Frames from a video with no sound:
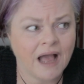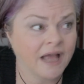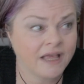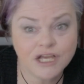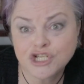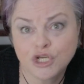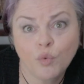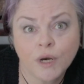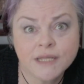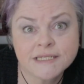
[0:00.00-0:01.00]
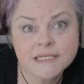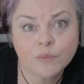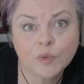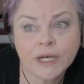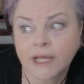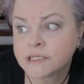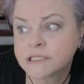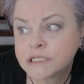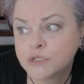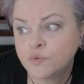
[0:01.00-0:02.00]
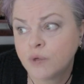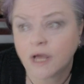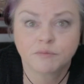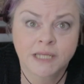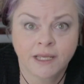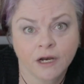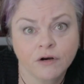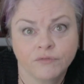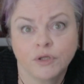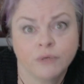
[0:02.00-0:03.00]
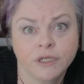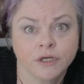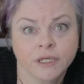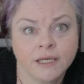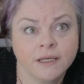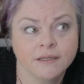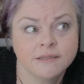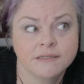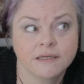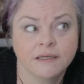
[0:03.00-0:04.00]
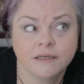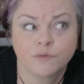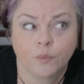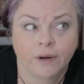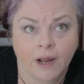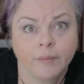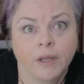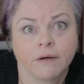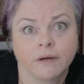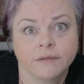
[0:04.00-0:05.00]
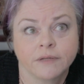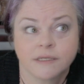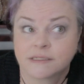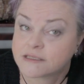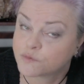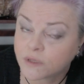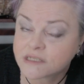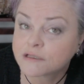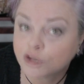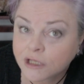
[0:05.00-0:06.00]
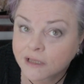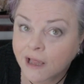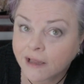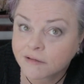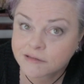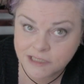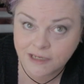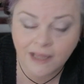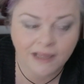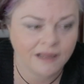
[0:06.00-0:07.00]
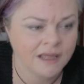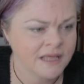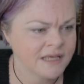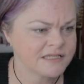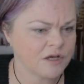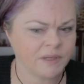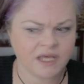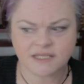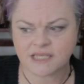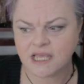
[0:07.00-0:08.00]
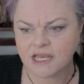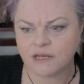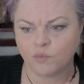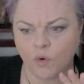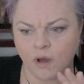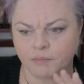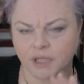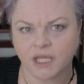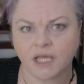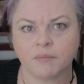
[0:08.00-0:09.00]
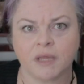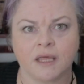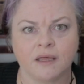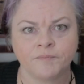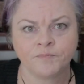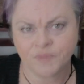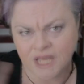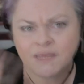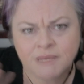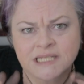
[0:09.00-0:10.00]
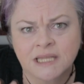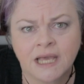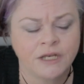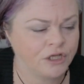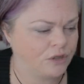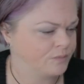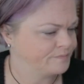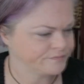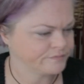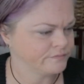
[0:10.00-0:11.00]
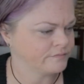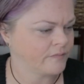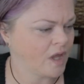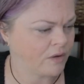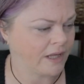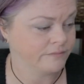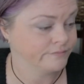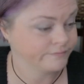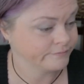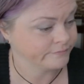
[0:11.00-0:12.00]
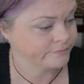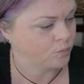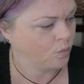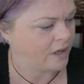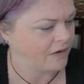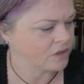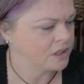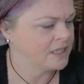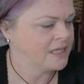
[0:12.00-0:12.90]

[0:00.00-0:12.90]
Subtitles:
I guess you wanted someone else to help take care of you and your kids, is what I'm hearing, because it's what it's looking like today. So because he didn't want polygamy, he misled you. Okay, whatever.